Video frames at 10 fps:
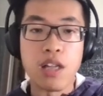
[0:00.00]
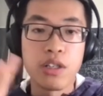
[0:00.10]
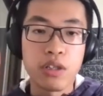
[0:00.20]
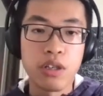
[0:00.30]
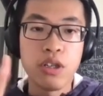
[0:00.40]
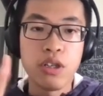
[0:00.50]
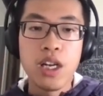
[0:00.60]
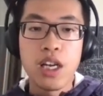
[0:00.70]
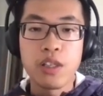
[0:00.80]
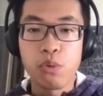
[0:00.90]
and two
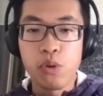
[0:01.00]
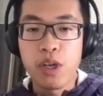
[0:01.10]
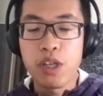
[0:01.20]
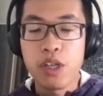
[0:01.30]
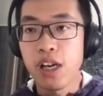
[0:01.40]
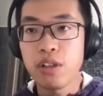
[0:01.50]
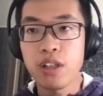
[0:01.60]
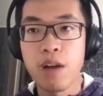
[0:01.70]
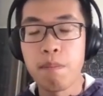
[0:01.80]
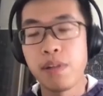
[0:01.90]
is we're trying to
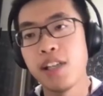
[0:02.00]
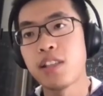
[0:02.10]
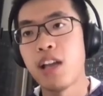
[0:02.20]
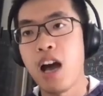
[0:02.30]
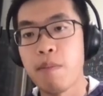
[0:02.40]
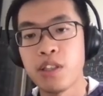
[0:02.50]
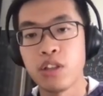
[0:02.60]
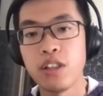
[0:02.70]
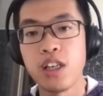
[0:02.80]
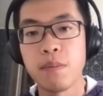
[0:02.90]
complete the
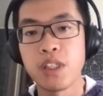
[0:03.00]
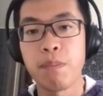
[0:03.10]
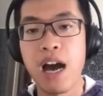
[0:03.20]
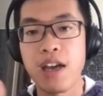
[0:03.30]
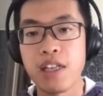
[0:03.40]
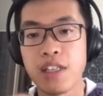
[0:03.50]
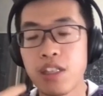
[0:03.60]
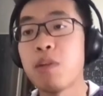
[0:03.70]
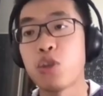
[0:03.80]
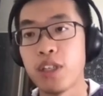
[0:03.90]
Hamiltonians by
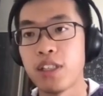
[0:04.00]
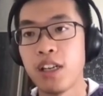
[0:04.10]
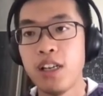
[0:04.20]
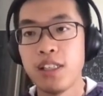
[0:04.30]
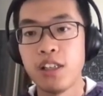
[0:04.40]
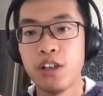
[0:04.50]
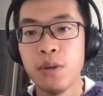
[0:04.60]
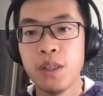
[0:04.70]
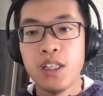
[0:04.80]
symmetries. So